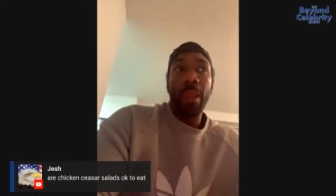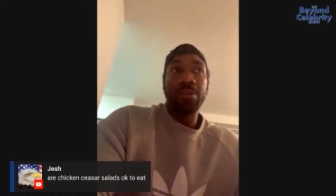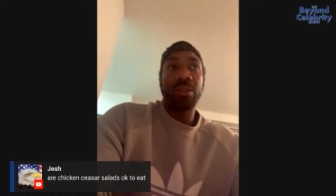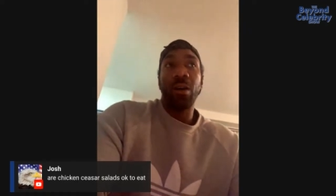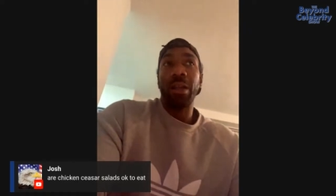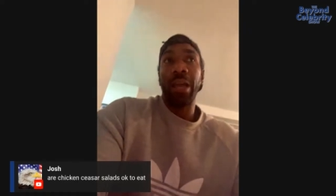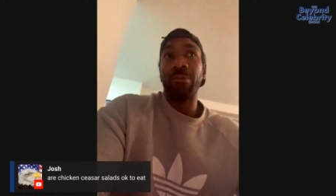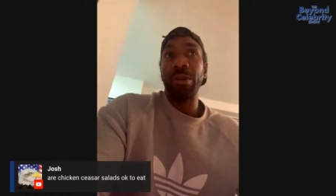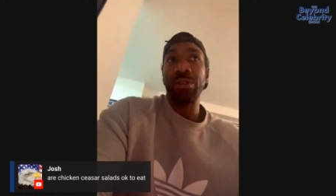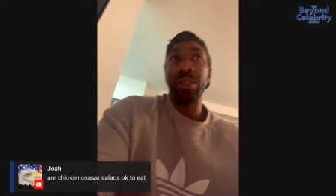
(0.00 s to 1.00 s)
So, like,
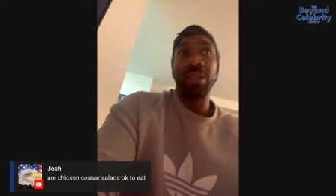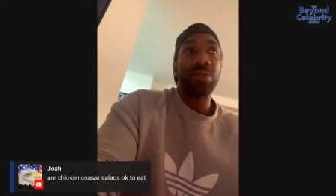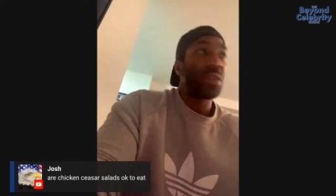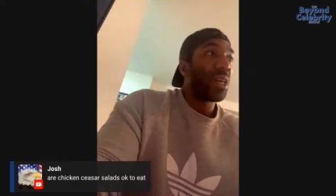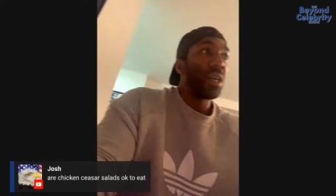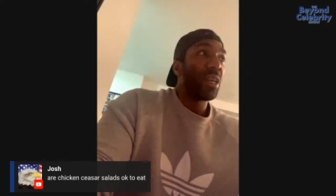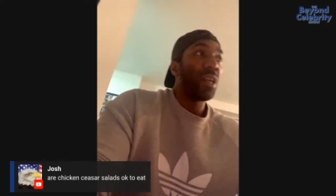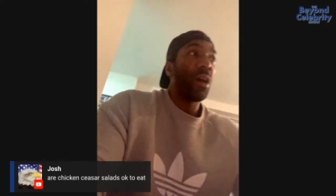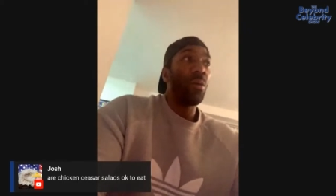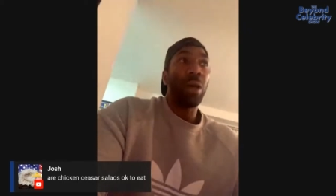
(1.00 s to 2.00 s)
for instance, you
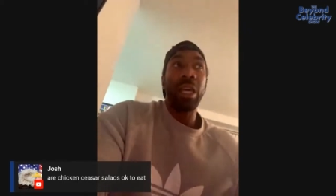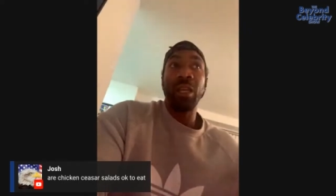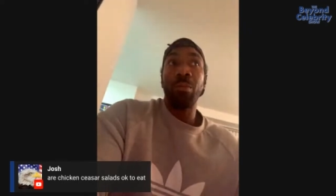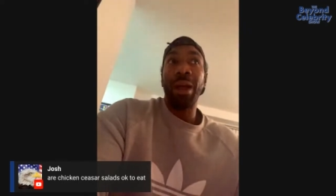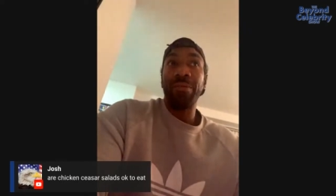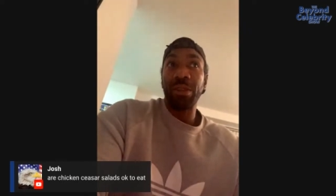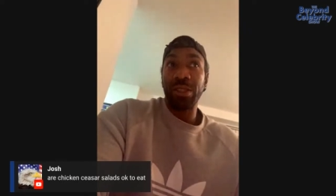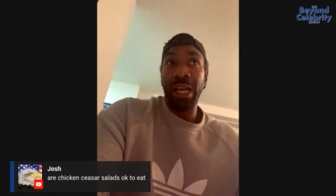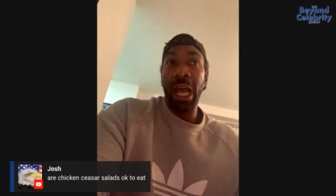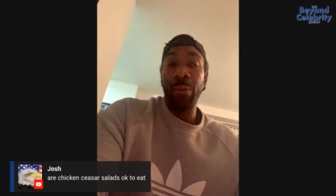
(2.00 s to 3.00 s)
know, in the breakfast
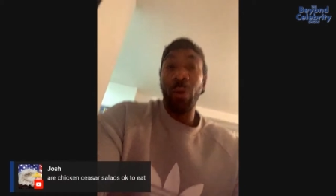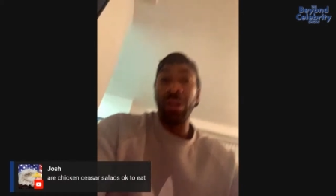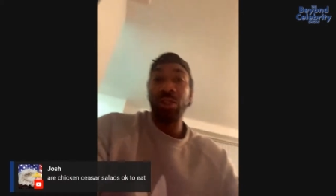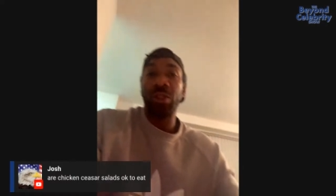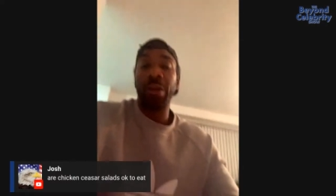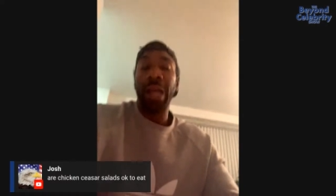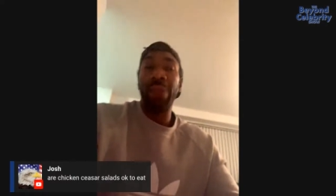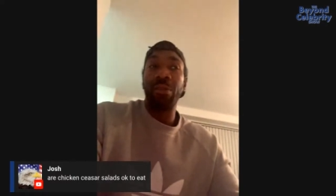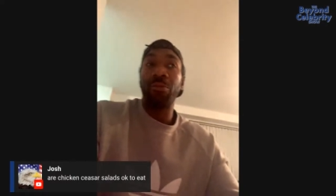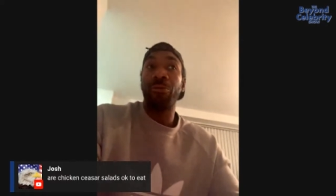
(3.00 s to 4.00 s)
time, you want to start
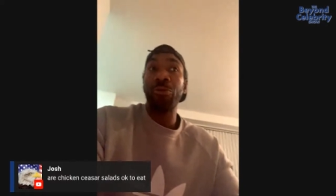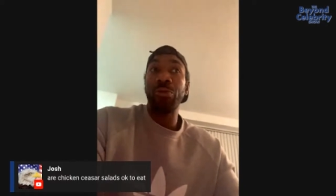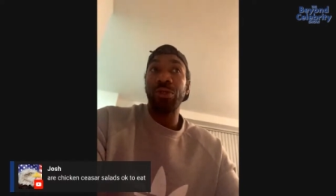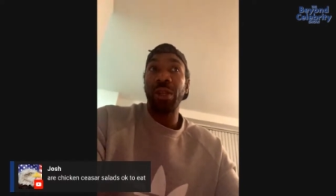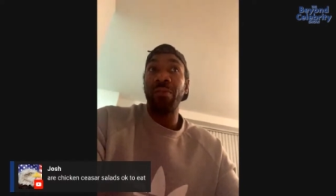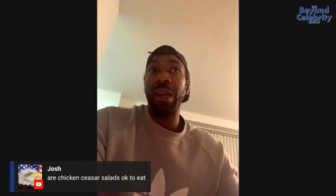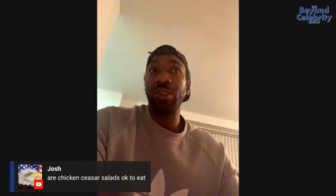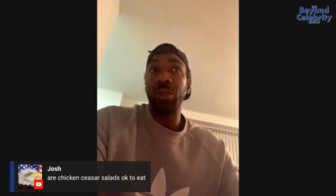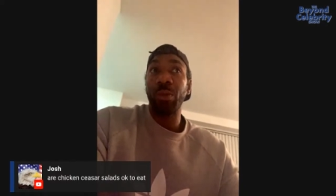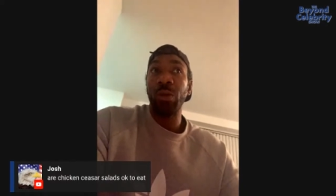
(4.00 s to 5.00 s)
having fruits and
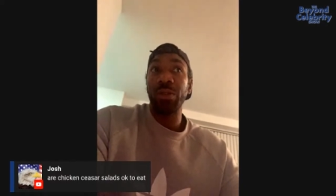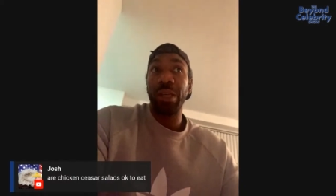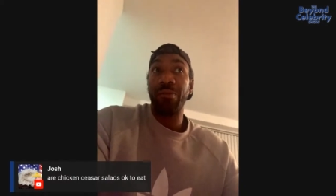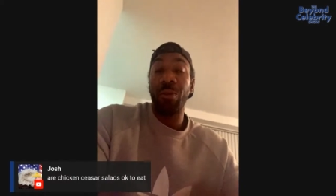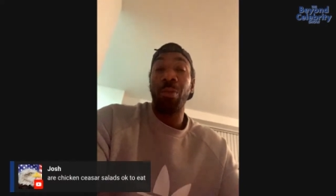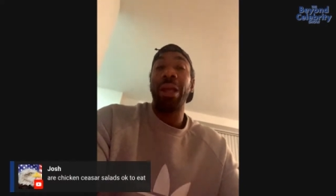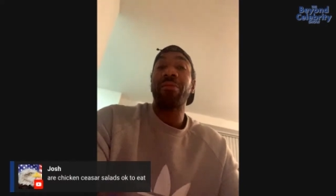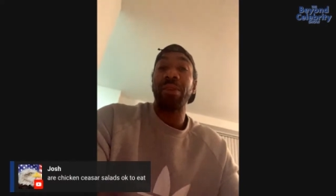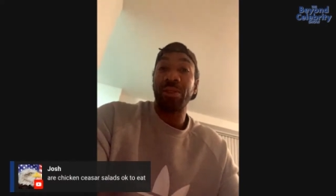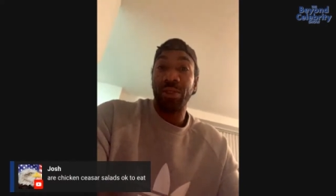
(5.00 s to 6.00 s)
vegetables for
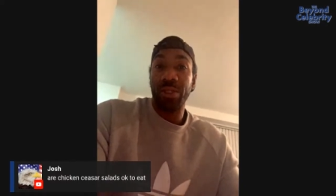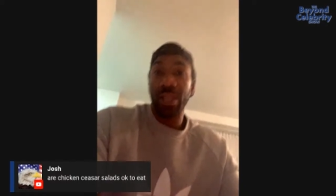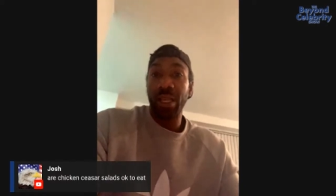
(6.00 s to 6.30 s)
breakfast.